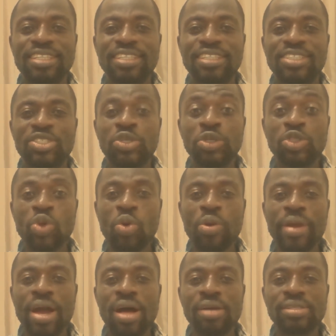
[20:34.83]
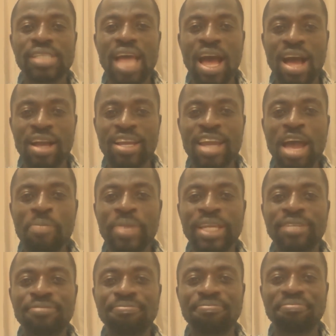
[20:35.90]
tutorials are
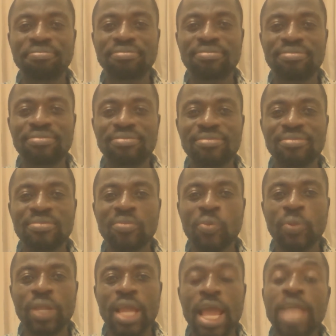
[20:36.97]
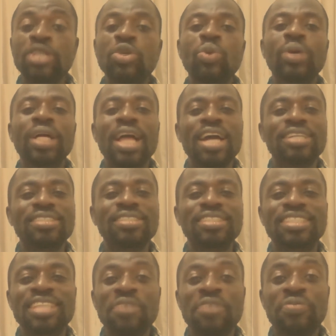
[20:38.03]
coming and you will
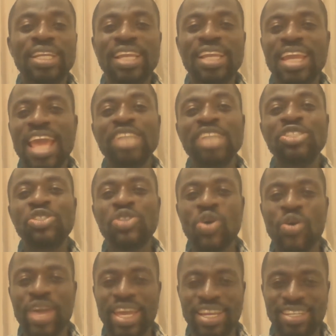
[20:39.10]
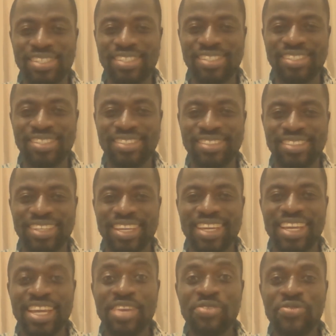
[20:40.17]
definitely enjoy it
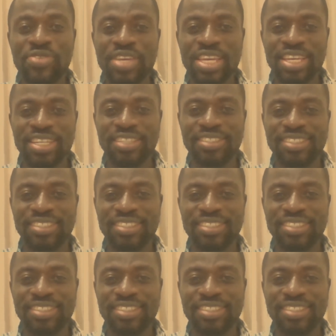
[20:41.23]
in P.